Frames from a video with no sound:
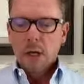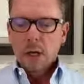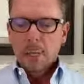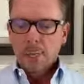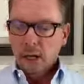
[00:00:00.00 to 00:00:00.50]

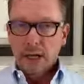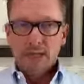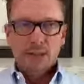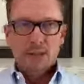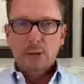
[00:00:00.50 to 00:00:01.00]

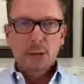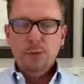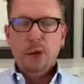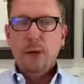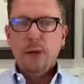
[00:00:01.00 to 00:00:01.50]
But you
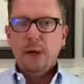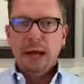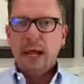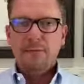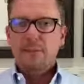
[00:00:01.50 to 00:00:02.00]
don't
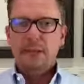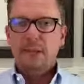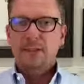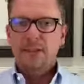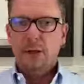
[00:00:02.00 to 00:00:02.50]
have to
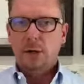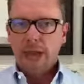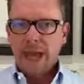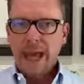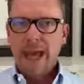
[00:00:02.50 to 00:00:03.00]
necessarily
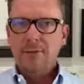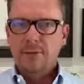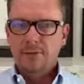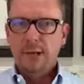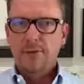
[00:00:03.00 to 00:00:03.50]
have a
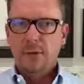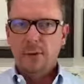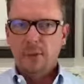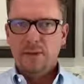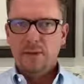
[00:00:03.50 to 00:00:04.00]
fever
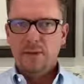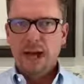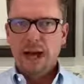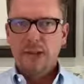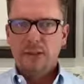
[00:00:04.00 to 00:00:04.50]
with this
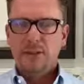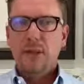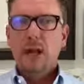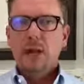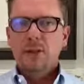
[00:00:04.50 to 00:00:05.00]
virus
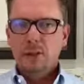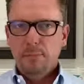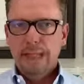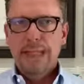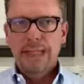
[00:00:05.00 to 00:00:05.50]
to
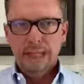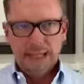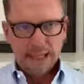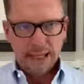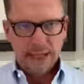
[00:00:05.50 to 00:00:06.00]
be
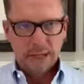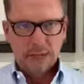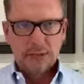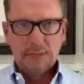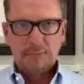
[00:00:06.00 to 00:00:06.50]

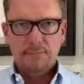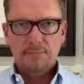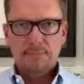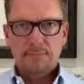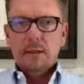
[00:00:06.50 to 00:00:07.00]
contagious.
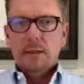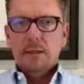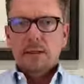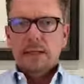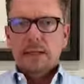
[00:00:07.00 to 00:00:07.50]

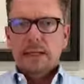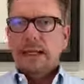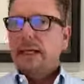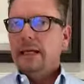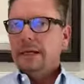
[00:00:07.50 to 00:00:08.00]

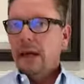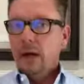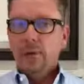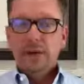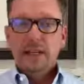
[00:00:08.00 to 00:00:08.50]
In
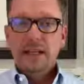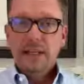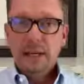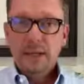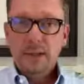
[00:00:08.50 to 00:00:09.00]
healthy
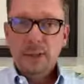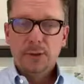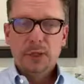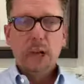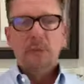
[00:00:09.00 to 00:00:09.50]

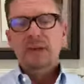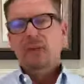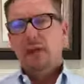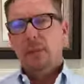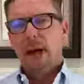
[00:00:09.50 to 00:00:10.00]
teenagers up
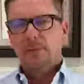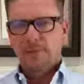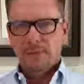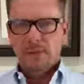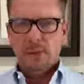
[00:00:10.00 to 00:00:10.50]
until about
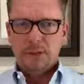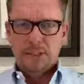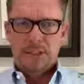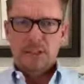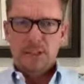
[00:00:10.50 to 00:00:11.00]
50 or
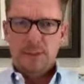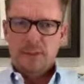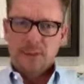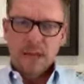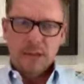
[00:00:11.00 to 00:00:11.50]
60 years
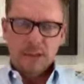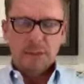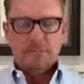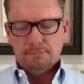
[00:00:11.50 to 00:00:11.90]
of age,